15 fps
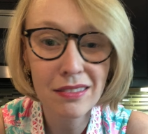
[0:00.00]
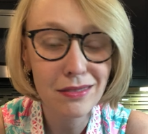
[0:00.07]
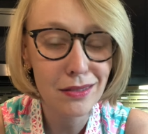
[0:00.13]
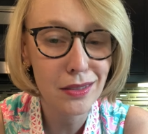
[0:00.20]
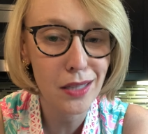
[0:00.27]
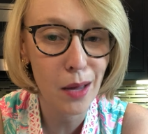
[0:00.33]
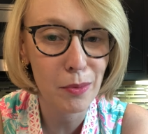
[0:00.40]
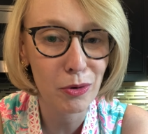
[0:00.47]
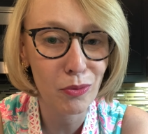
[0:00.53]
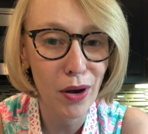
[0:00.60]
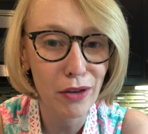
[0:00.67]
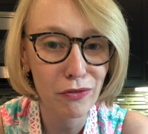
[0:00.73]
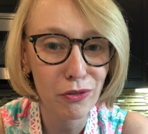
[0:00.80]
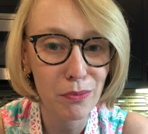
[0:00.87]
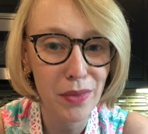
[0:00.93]
it's coming
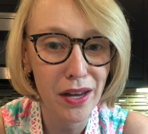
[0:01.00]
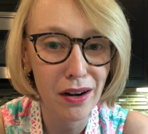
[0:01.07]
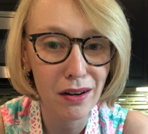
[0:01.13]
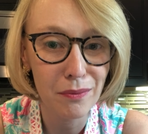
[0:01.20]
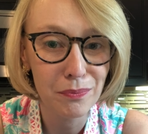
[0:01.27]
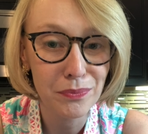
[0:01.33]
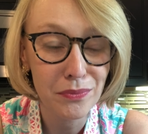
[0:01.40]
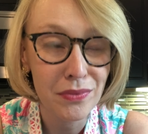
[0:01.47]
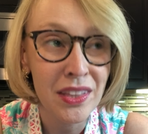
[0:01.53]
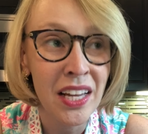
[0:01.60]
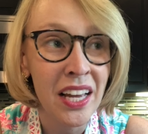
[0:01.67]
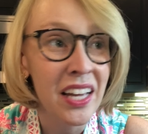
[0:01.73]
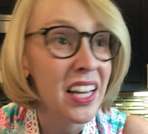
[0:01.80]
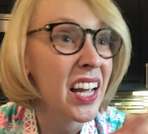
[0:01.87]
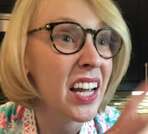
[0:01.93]
right from there.
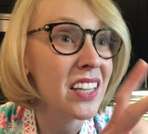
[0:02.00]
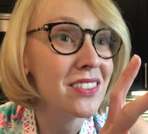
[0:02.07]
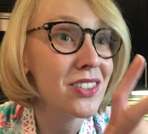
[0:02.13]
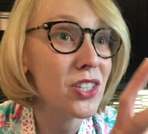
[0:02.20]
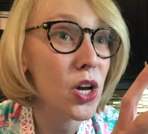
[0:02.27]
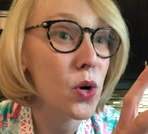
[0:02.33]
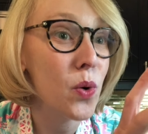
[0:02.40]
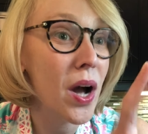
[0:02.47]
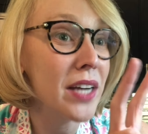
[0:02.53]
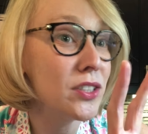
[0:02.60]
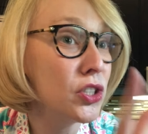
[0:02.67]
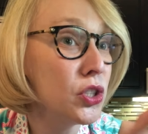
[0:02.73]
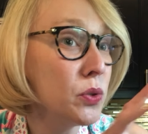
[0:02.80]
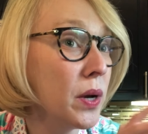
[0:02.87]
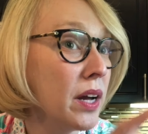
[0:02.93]
And so I
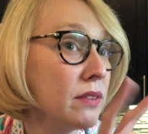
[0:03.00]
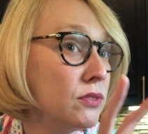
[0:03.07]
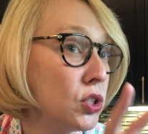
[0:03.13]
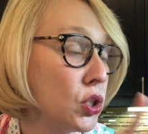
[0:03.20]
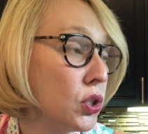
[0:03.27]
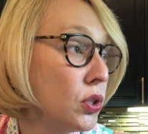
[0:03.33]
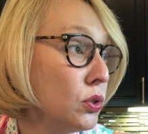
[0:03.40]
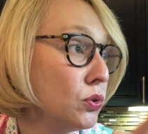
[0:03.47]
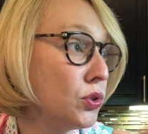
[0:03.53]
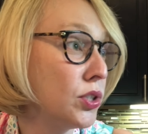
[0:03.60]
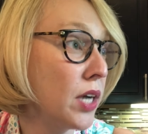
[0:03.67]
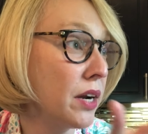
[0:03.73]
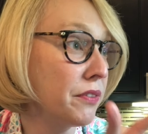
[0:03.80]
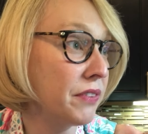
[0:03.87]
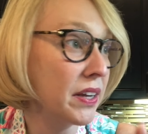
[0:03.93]
do have two
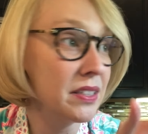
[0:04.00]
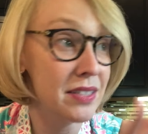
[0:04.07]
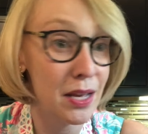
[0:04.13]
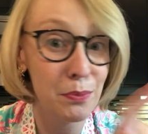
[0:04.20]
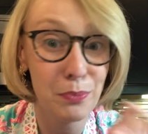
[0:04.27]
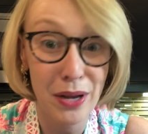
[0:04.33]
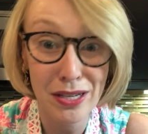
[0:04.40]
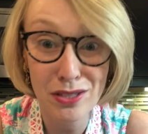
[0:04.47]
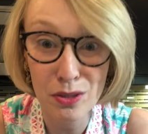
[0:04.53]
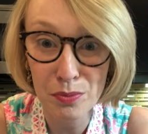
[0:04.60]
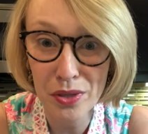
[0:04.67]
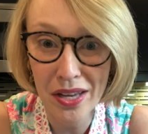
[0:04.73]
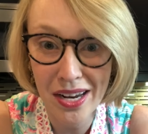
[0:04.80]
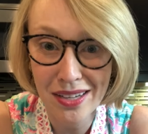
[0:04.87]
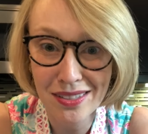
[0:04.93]
Genovese basil
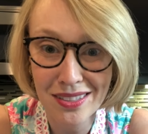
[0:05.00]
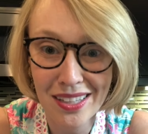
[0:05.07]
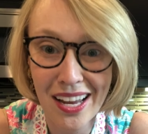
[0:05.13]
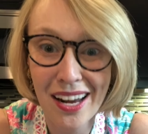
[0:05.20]
plants,